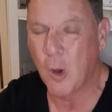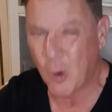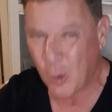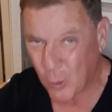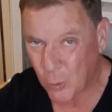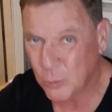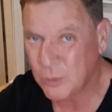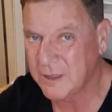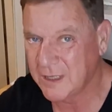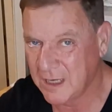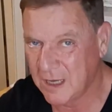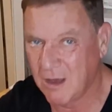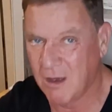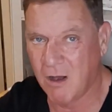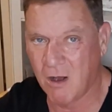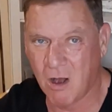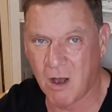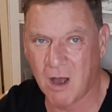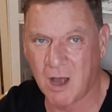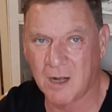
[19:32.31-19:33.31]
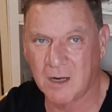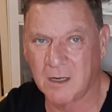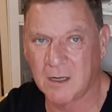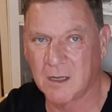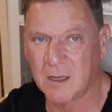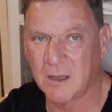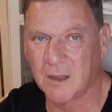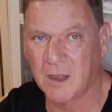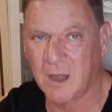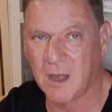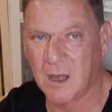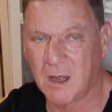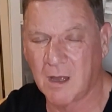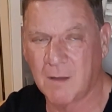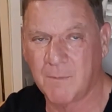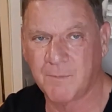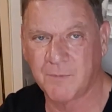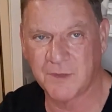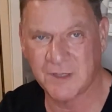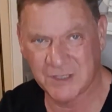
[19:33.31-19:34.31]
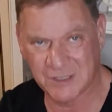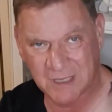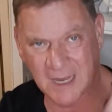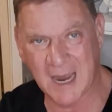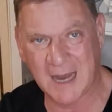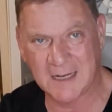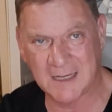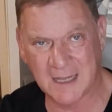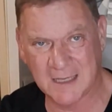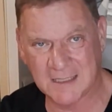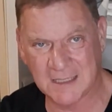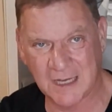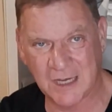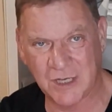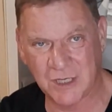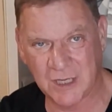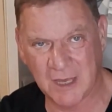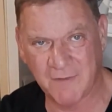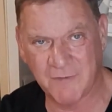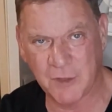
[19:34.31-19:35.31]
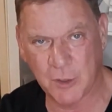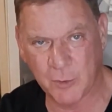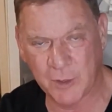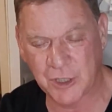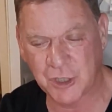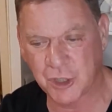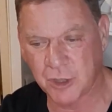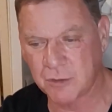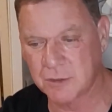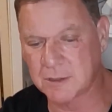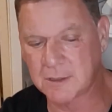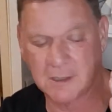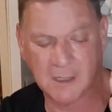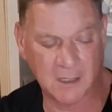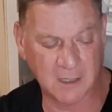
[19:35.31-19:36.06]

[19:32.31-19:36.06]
only on um, the side that's it giving you issues.